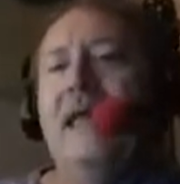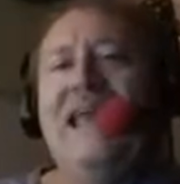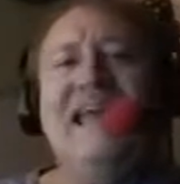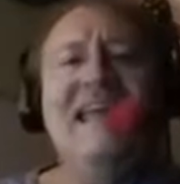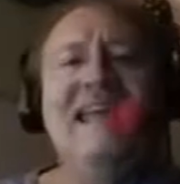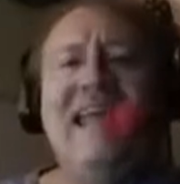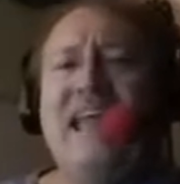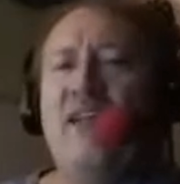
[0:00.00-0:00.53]

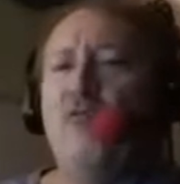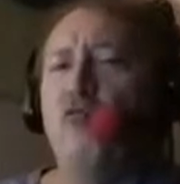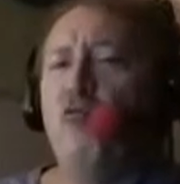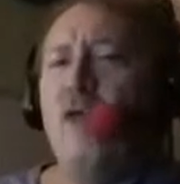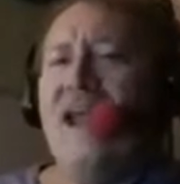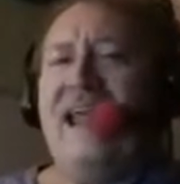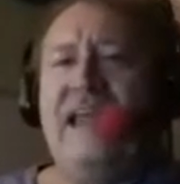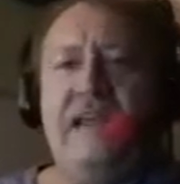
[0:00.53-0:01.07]
it had
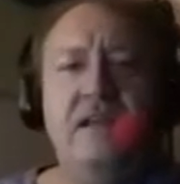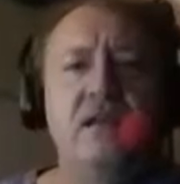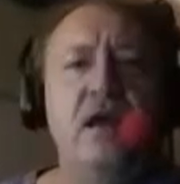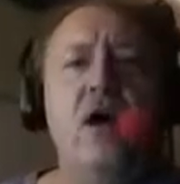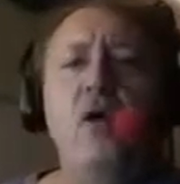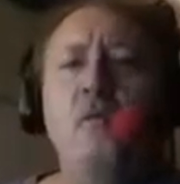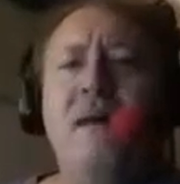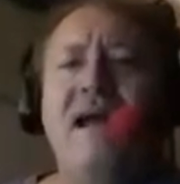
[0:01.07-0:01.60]
rained.
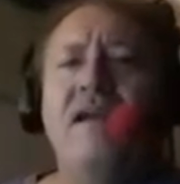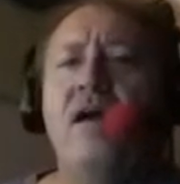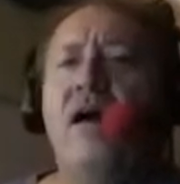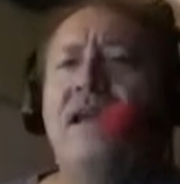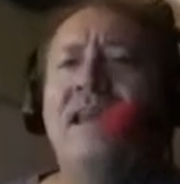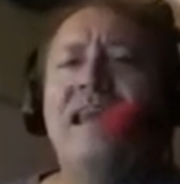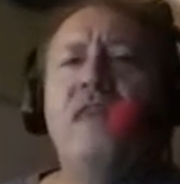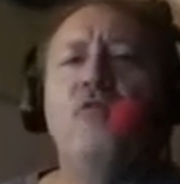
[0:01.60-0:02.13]
Oh my
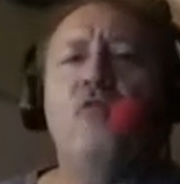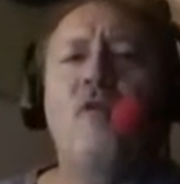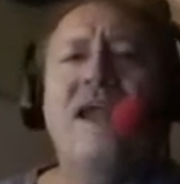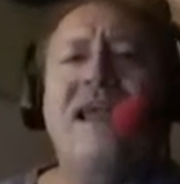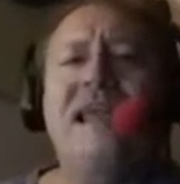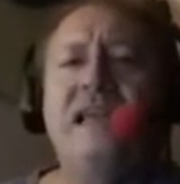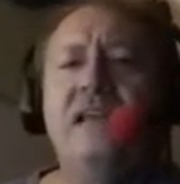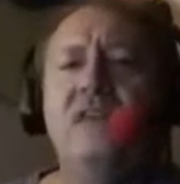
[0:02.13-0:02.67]
God, it
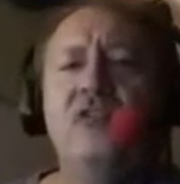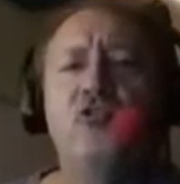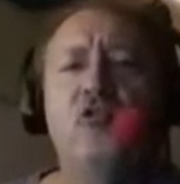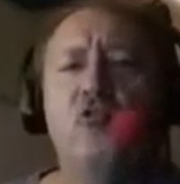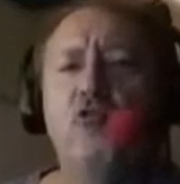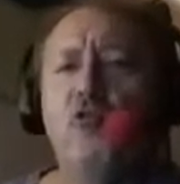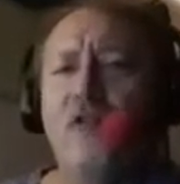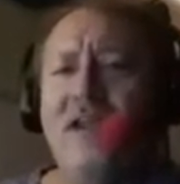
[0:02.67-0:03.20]
rained
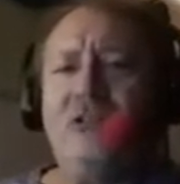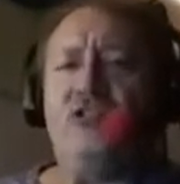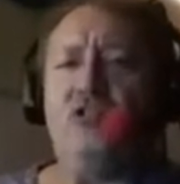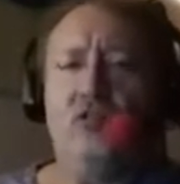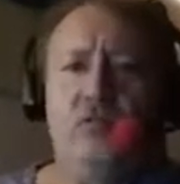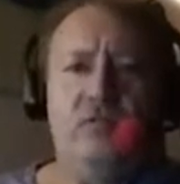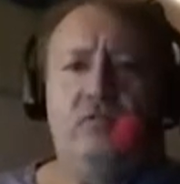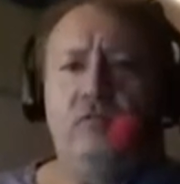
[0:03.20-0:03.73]

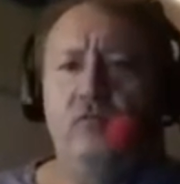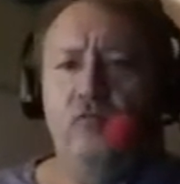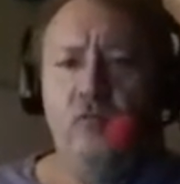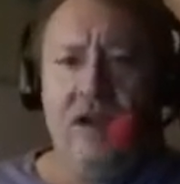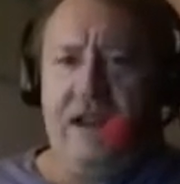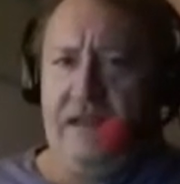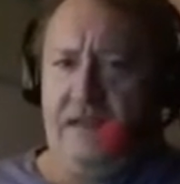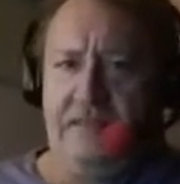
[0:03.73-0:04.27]
torrential
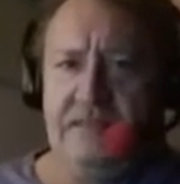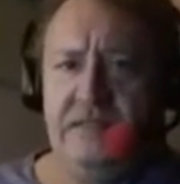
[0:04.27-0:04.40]
rains.